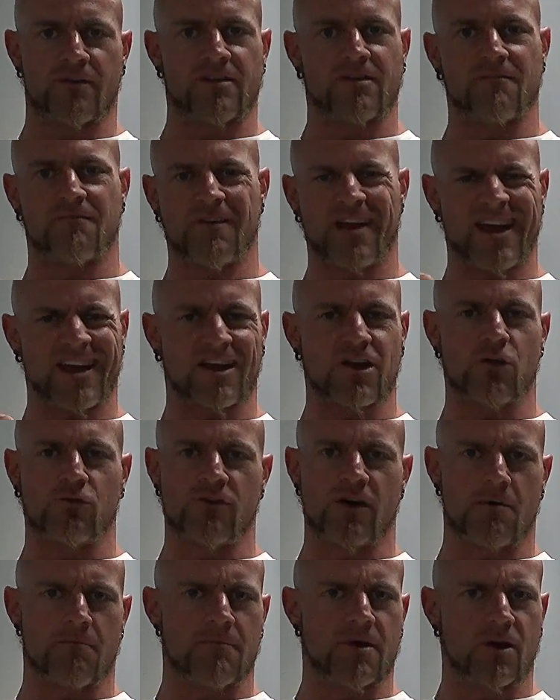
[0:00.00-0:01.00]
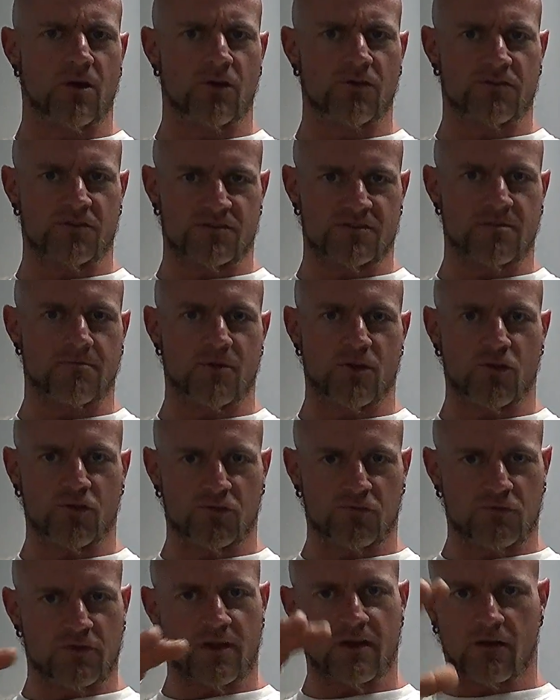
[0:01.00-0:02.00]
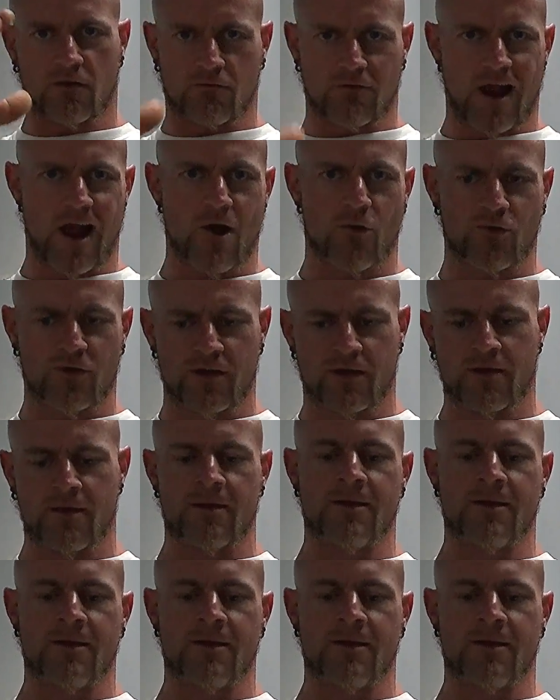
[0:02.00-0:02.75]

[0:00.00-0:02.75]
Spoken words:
Vanco dumbbells or some of those that are round,